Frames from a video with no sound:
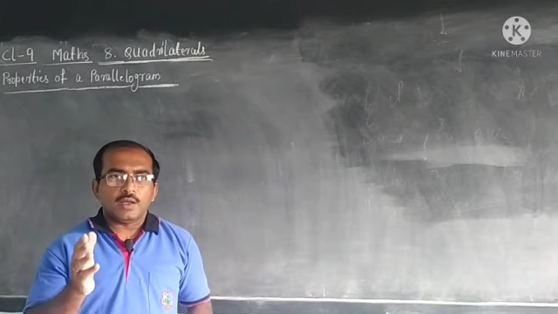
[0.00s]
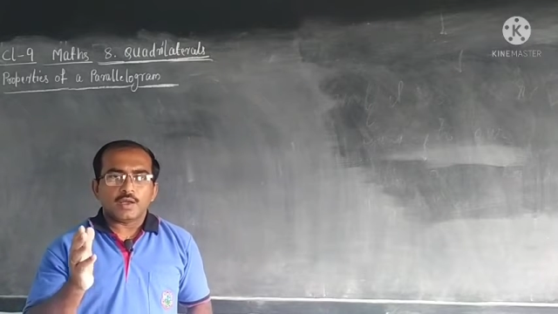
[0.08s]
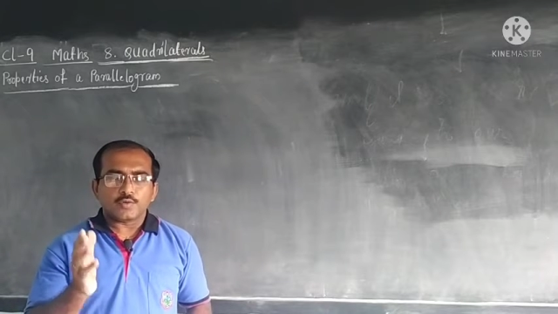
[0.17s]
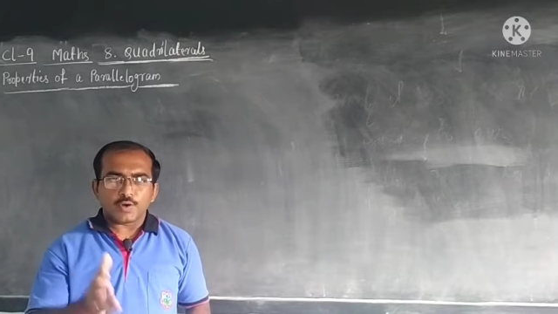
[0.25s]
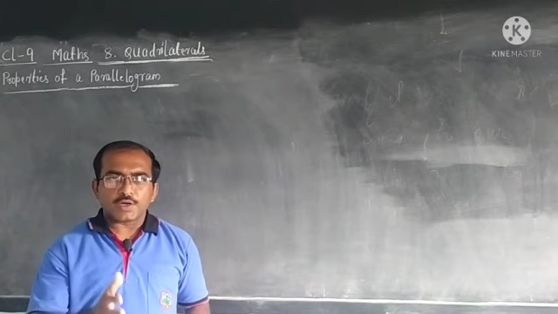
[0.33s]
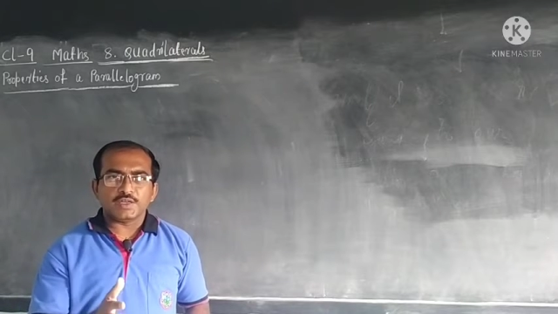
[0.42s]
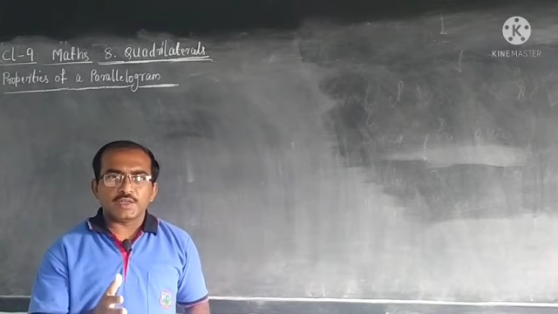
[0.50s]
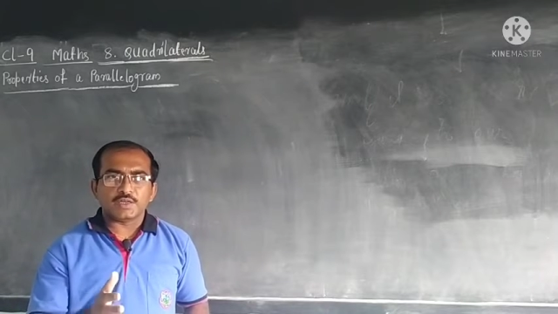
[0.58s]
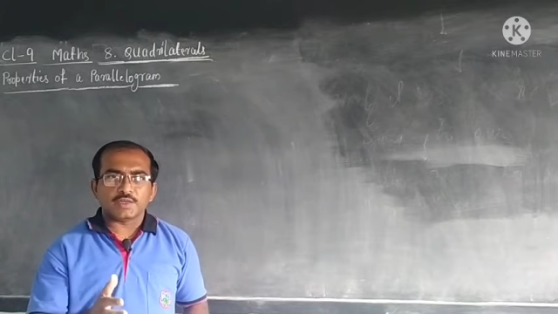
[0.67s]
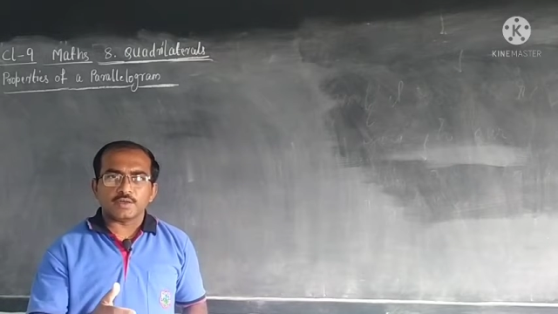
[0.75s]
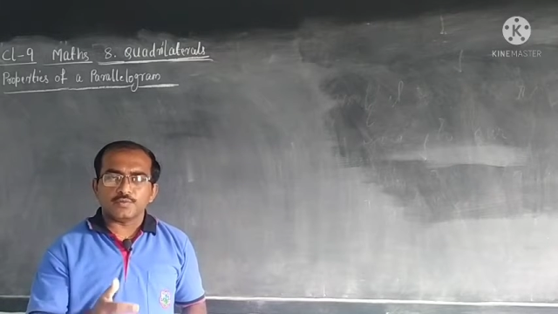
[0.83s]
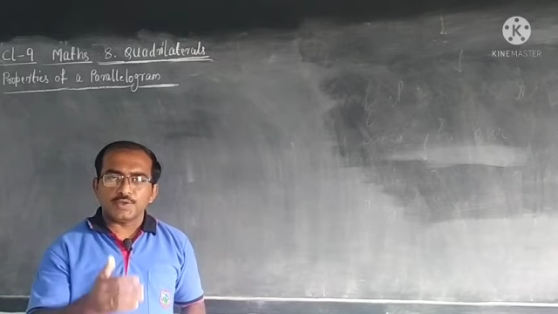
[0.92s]
a
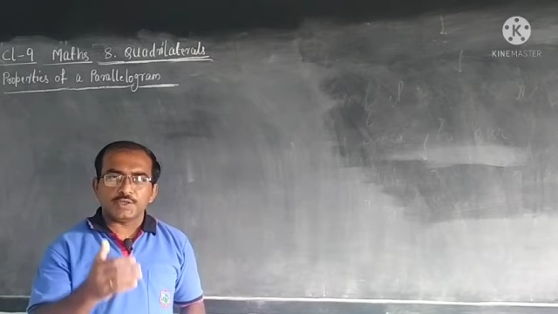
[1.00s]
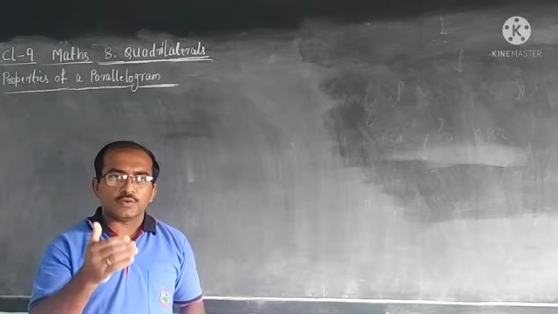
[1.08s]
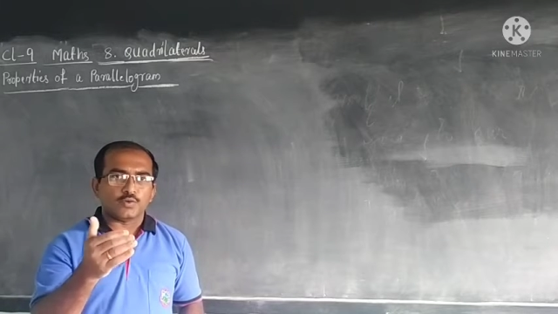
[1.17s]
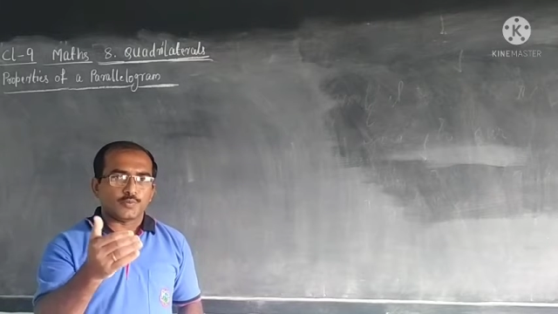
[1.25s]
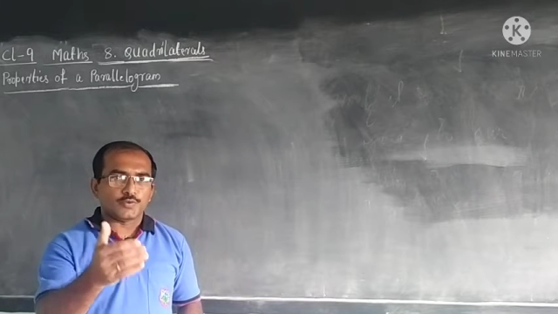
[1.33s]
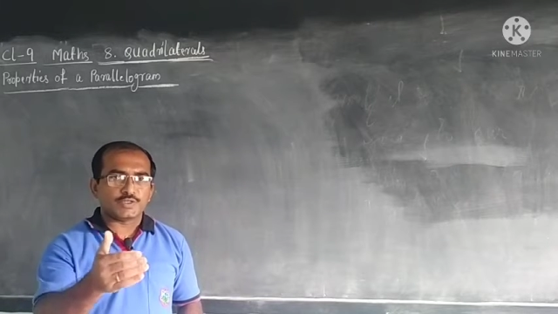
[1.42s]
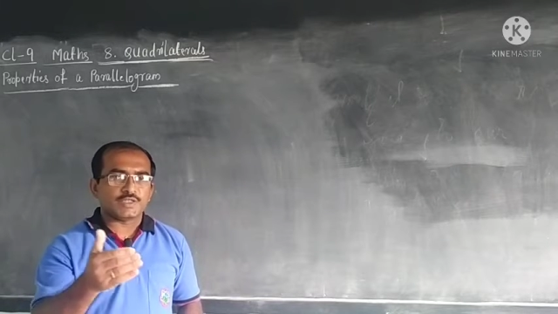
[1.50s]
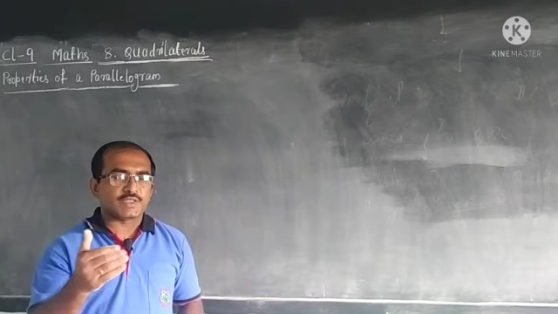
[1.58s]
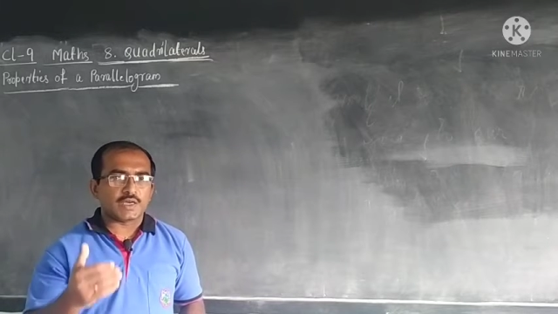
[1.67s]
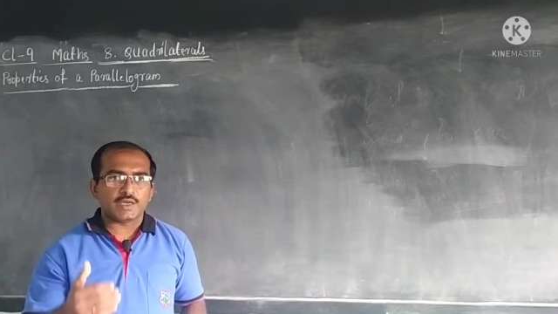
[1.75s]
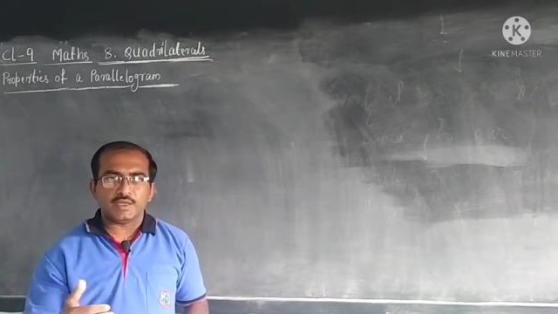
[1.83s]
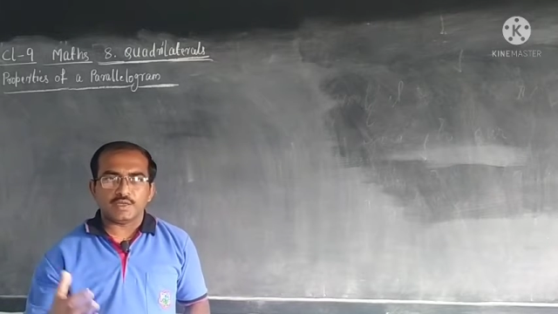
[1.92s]
quadrilateral with opposite
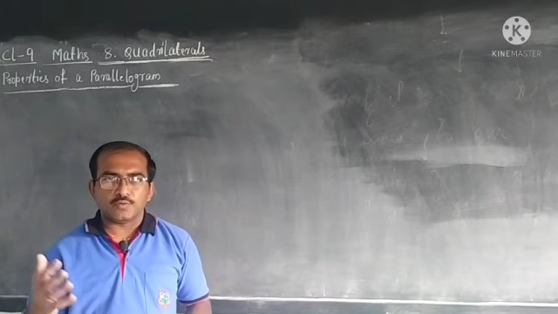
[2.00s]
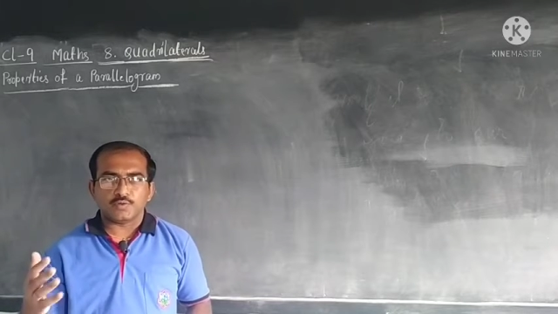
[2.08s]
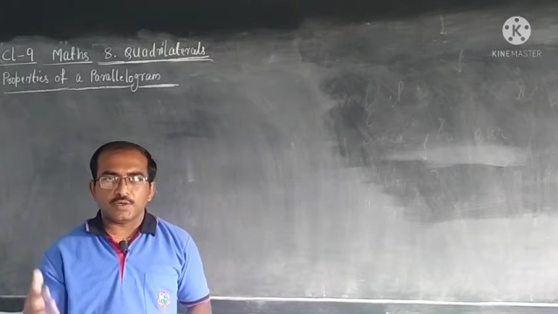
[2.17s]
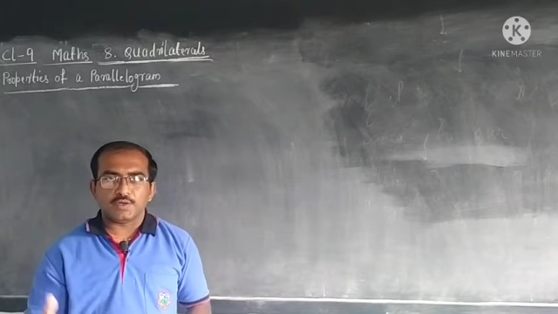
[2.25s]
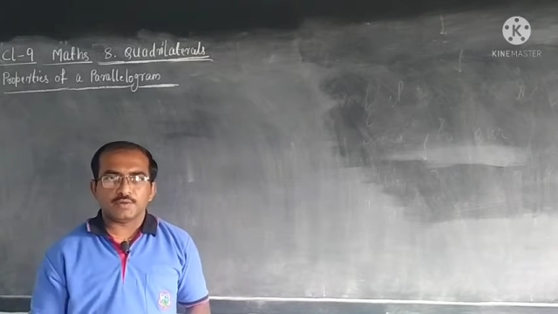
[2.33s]
side equal.